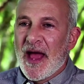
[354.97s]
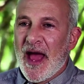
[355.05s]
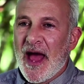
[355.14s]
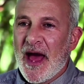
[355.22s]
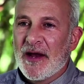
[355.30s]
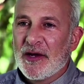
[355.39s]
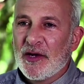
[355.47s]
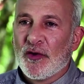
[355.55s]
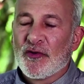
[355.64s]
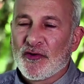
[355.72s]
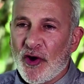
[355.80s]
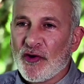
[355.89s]
And,
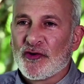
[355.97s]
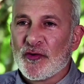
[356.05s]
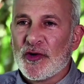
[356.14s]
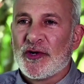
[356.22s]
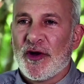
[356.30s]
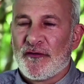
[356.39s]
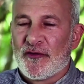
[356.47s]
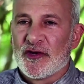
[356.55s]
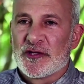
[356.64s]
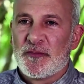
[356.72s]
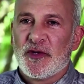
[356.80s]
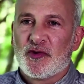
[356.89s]
there's also a
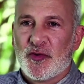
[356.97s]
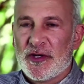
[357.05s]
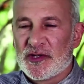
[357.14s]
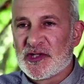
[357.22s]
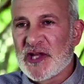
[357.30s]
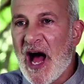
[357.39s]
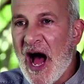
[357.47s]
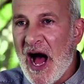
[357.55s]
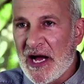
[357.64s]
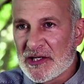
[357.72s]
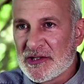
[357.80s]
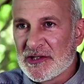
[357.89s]
difference between
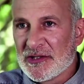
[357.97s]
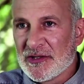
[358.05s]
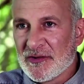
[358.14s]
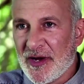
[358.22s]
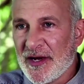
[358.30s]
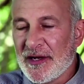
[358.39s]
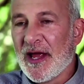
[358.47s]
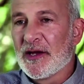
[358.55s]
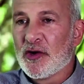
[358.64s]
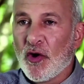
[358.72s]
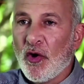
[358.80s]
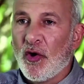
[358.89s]
stocks, right,
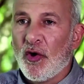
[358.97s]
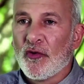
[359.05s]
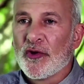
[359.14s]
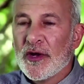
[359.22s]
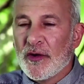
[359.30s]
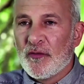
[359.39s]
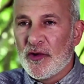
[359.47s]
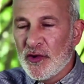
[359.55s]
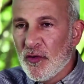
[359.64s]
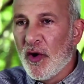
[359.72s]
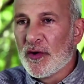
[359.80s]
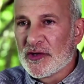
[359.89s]
and gold. When
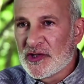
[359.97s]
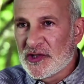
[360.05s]
you own a